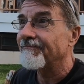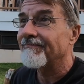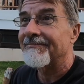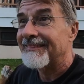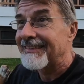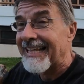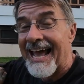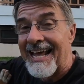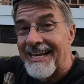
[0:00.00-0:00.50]

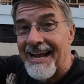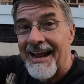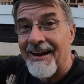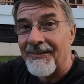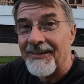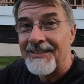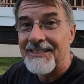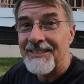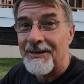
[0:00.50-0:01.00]
that
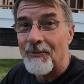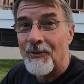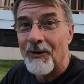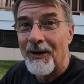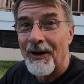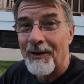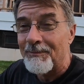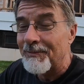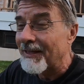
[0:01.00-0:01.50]
area
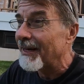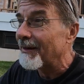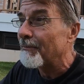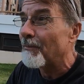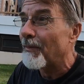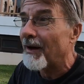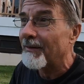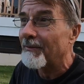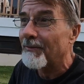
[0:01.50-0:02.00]
somewhere up there
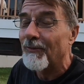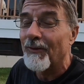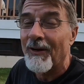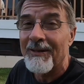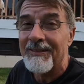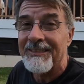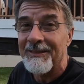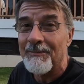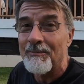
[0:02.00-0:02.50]

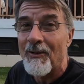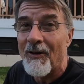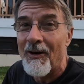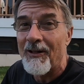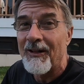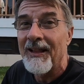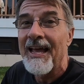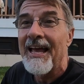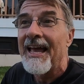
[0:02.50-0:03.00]
around some
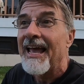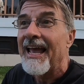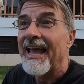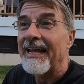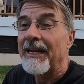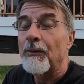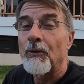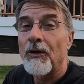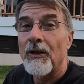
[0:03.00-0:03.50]
mall,
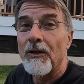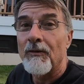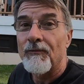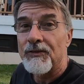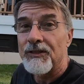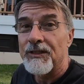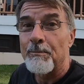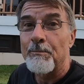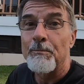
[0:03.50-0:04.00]
and I want to look
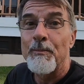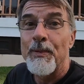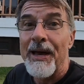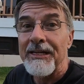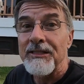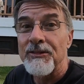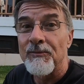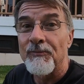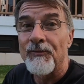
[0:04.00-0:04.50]
for some
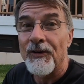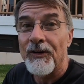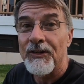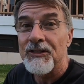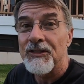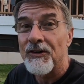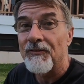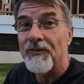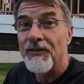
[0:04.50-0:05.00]
bedroom
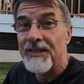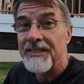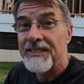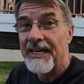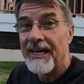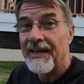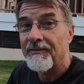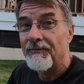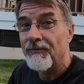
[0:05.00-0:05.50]
furniture for the
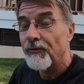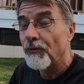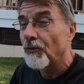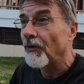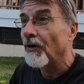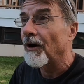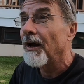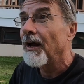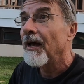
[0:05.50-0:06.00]
second
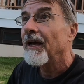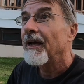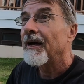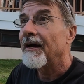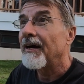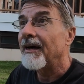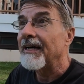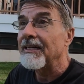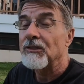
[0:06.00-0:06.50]
floor,
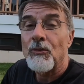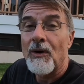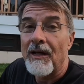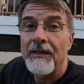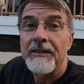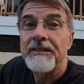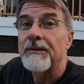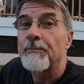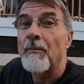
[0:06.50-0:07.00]
as
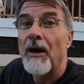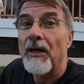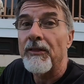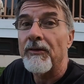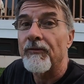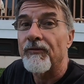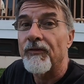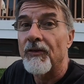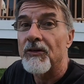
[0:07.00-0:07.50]
well as some
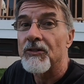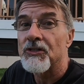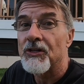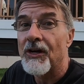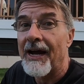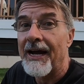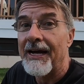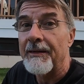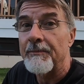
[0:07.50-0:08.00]
other
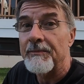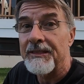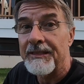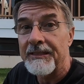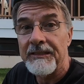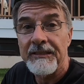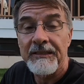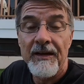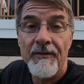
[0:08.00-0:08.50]
furniture items
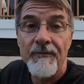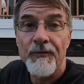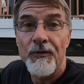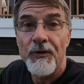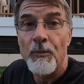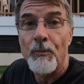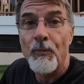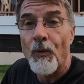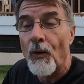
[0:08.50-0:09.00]
and stuff
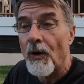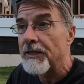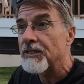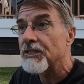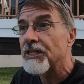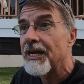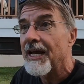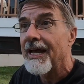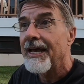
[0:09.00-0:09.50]
for the
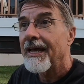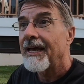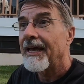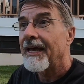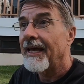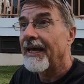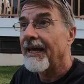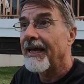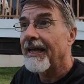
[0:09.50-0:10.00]
porch,
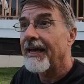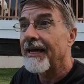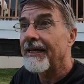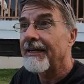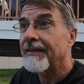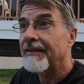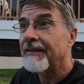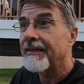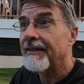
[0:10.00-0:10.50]

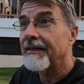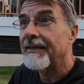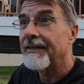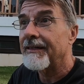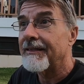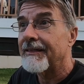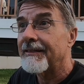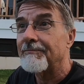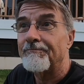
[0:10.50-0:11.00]
and
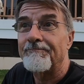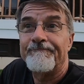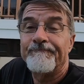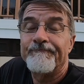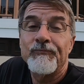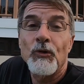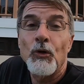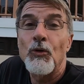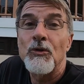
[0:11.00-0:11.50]

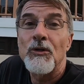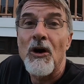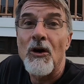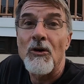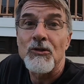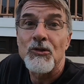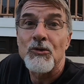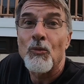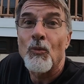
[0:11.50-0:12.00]
who
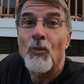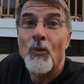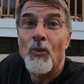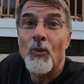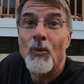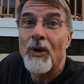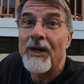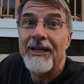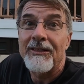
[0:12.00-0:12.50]
knows
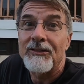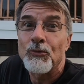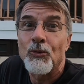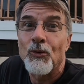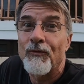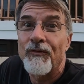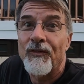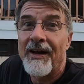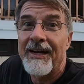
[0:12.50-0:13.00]
what else
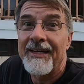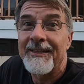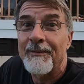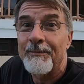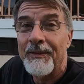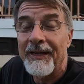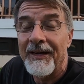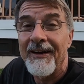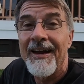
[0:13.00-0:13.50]
we'll find
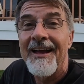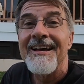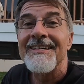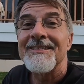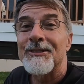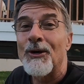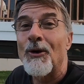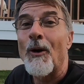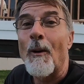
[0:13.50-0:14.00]
up there.
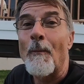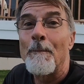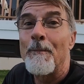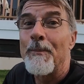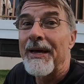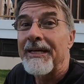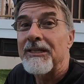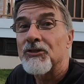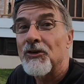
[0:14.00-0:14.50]
So a
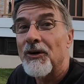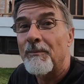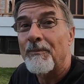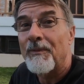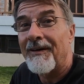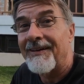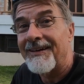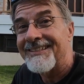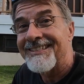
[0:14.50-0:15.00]
big
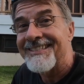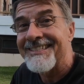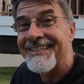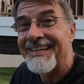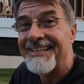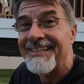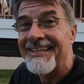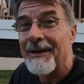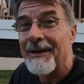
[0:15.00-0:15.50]
trip on Sunday.